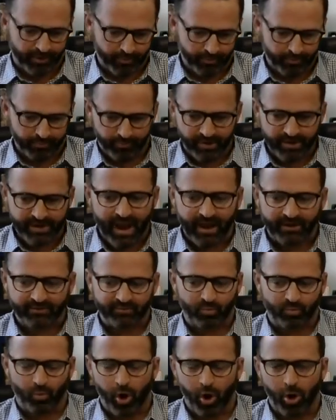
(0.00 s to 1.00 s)

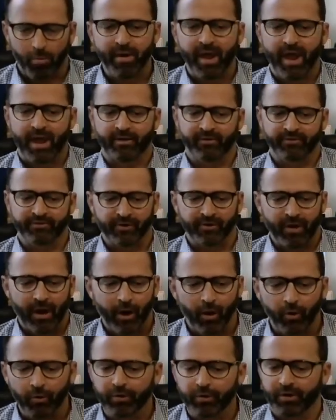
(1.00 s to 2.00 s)
Precast wall panels are
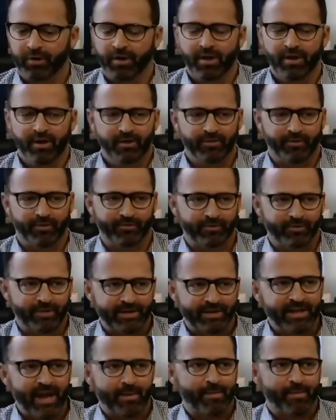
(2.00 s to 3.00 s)
out. There's a
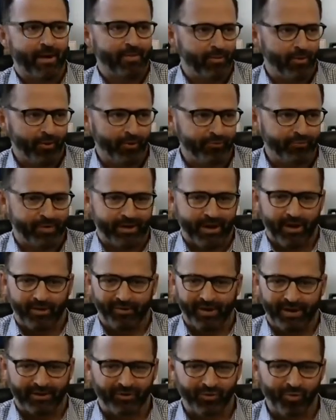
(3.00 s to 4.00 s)
lead time on those right now,
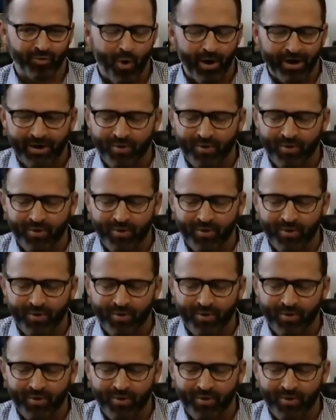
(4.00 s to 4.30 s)
like 20